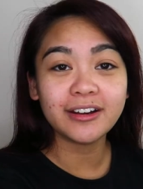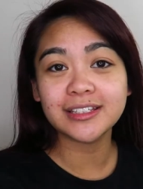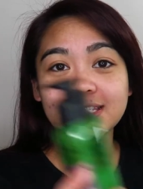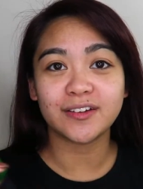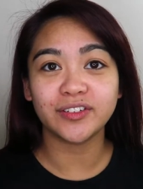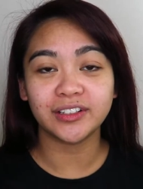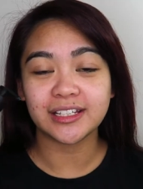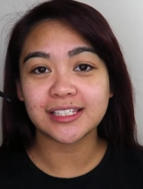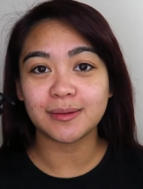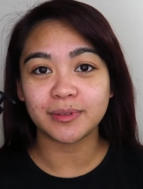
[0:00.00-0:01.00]
no, it's
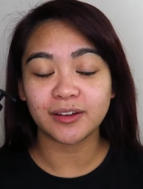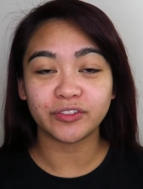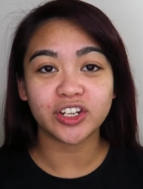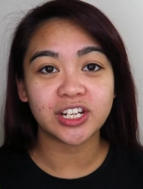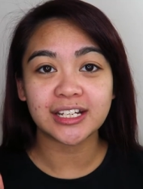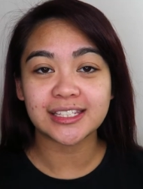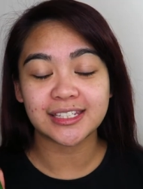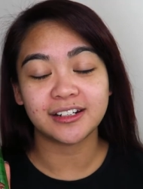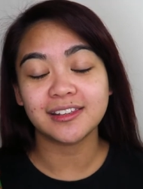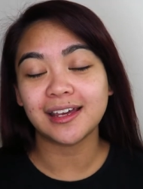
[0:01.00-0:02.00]
definitely something for you to
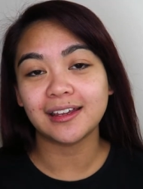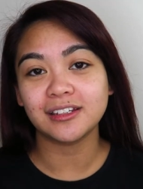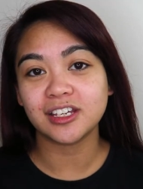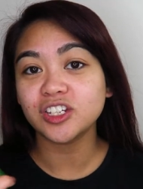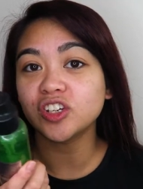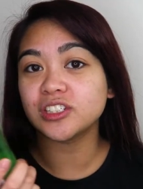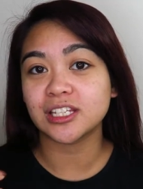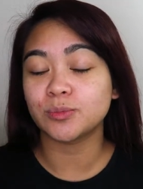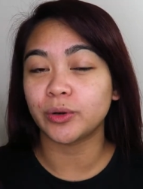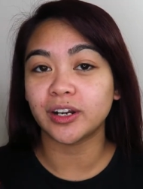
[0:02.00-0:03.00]
consider that you can use
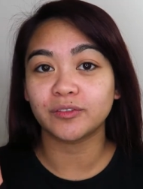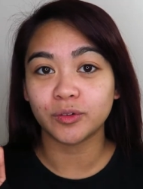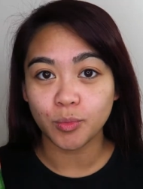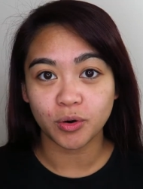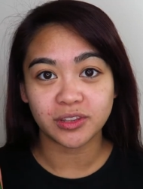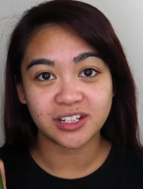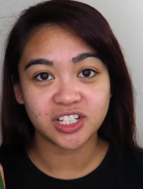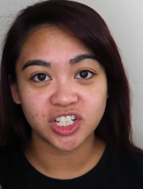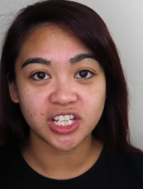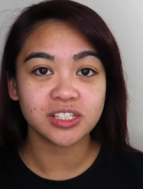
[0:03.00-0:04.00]
this product for more than
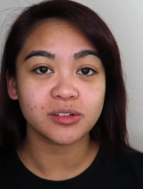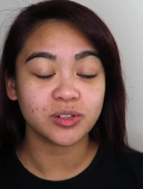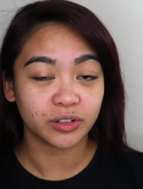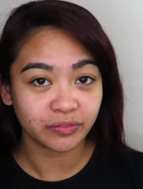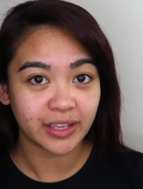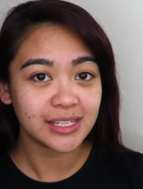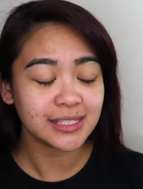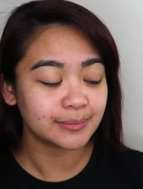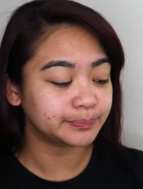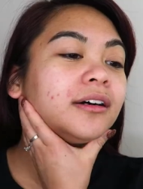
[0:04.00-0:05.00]
just on your face.